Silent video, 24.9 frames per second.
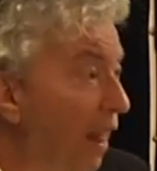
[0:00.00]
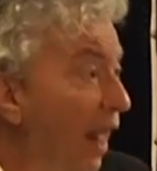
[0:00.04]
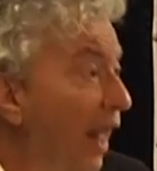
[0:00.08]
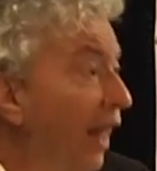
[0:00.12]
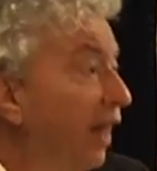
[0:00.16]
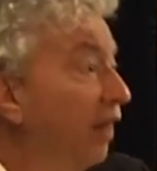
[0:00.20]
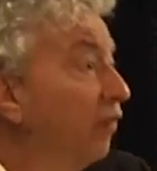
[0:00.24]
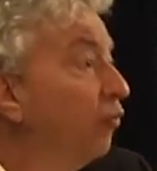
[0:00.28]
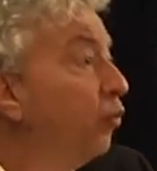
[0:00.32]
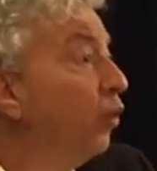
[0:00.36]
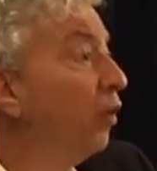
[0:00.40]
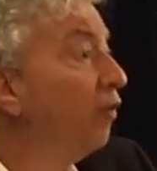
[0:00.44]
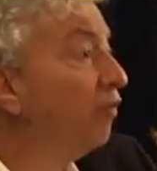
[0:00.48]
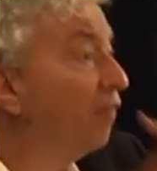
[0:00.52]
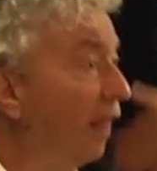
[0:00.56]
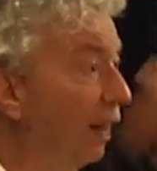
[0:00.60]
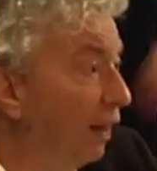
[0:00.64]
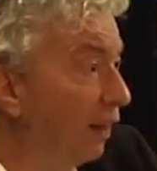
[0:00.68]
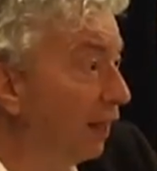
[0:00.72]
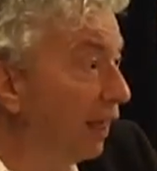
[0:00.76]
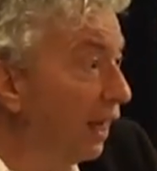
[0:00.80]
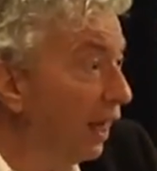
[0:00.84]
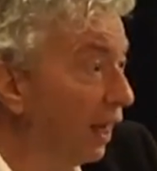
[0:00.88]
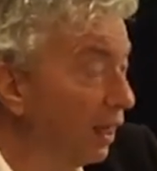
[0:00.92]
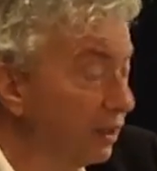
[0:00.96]
And if we
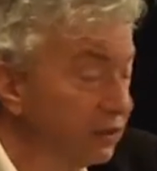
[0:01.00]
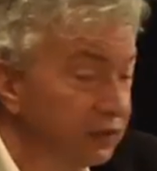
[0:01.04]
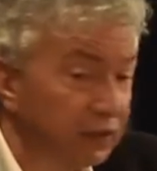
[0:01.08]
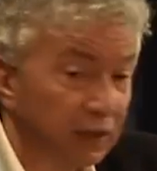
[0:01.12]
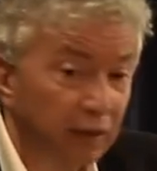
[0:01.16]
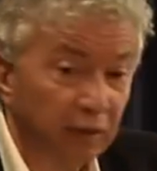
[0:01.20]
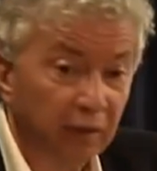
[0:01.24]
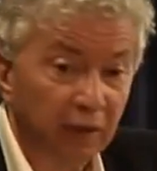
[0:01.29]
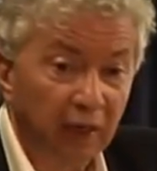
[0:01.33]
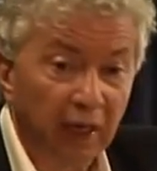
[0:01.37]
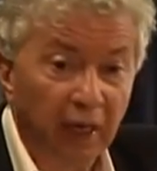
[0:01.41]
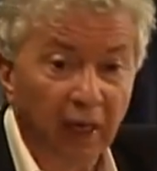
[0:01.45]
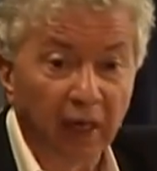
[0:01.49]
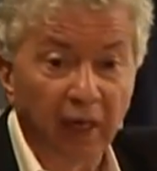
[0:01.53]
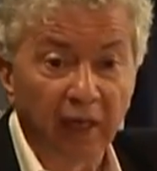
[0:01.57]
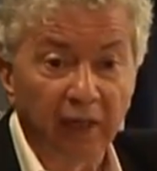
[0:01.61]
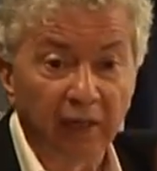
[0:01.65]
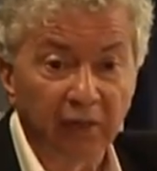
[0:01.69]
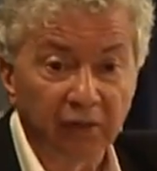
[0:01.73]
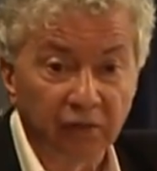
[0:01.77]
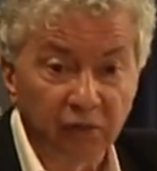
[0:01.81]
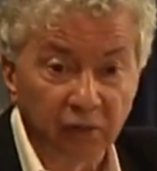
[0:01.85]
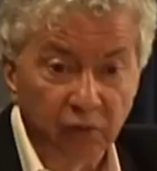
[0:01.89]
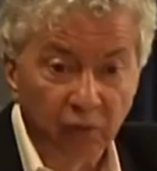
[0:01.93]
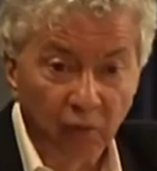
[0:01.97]
then cast our
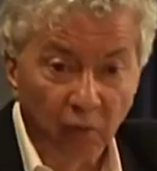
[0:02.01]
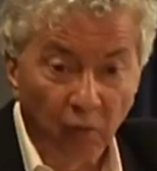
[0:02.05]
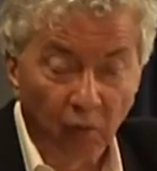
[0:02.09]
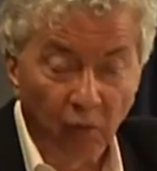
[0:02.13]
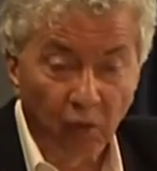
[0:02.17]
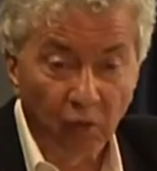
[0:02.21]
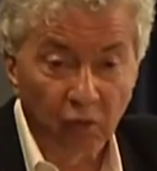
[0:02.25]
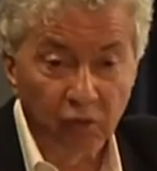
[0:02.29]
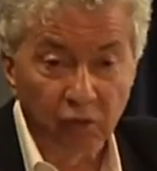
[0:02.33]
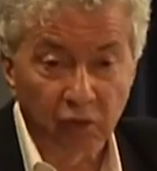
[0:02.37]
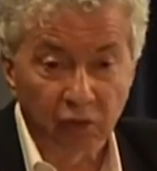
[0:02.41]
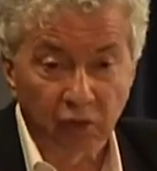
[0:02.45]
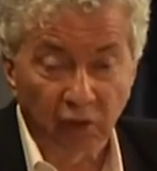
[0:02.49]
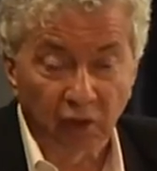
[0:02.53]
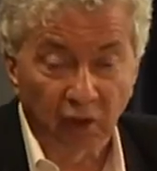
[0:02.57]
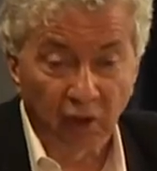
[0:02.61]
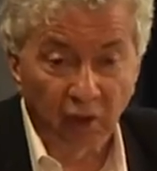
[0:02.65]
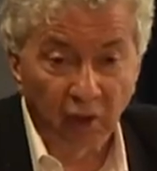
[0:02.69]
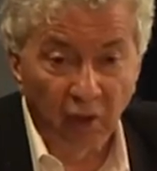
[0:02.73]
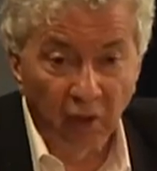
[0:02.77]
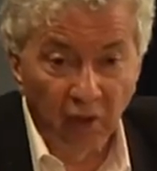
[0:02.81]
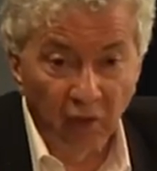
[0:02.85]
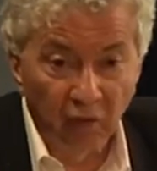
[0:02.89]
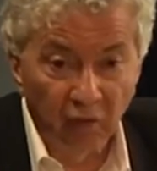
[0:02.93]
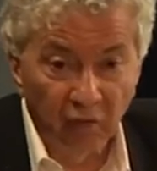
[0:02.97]
eyes towards
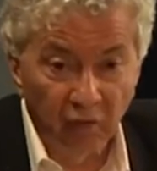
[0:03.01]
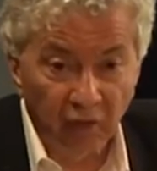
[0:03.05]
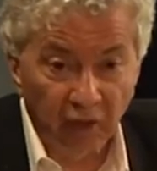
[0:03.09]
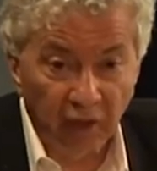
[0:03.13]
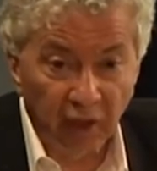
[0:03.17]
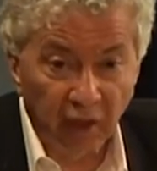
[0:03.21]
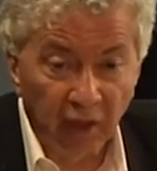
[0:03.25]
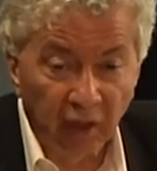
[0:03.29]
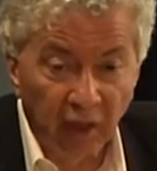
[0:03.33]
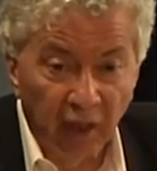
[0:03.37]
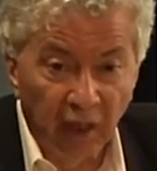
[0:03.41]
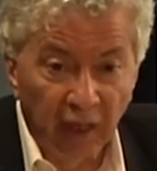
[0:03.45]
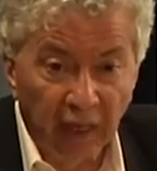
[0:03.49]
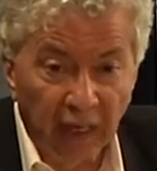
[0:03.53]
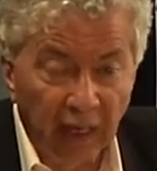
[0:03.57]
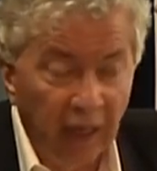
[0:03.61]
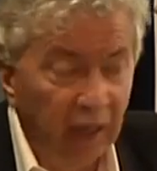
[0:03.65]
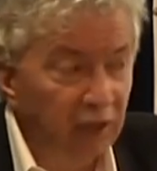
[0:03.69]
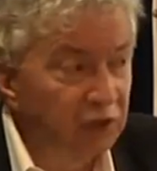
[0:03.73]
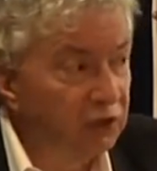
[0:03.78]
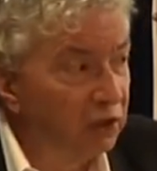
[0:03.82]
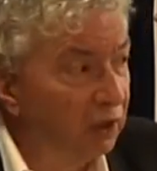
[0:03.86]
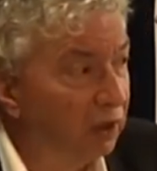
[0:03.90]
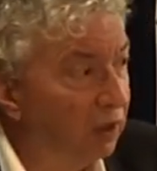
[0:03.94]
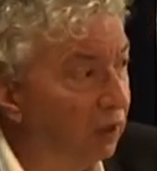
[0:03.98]
the
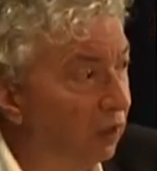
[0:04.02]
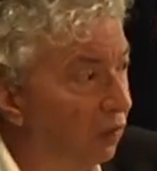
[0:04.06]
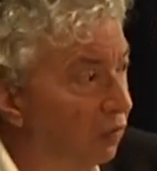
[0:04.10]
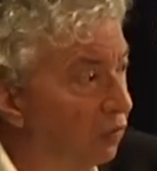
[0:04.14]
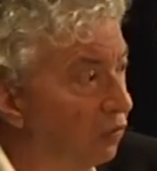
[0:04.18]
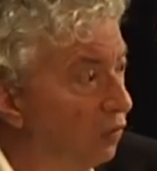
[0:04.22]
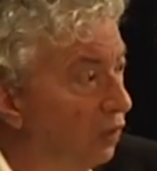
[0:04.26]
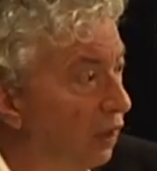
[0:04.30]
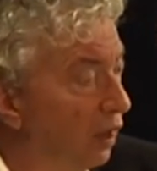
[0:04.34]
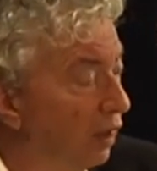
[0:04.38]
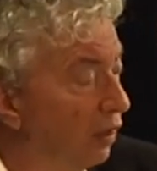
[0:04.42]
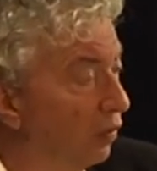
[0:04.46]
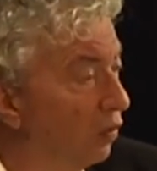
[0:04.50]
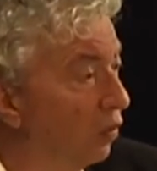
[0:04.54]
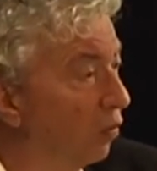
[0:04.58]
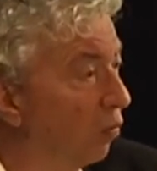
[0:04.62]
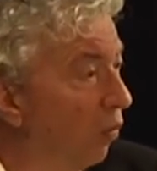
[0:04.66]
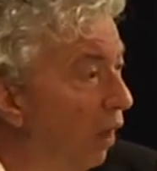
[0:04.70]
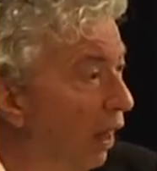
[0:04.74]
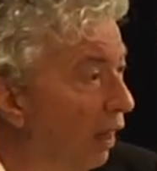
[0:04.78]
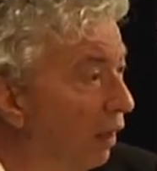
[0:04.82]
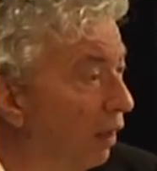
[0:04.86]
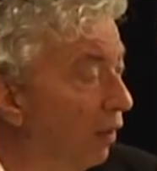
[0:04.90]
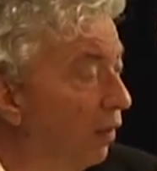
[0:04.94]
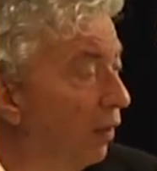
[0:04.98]
Asian continent,
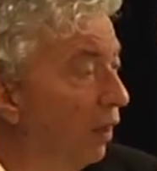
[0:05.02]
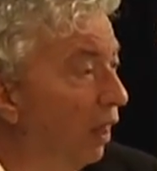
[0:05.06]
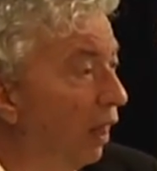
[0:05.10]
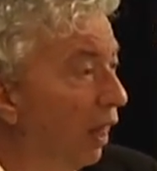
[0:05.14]
well,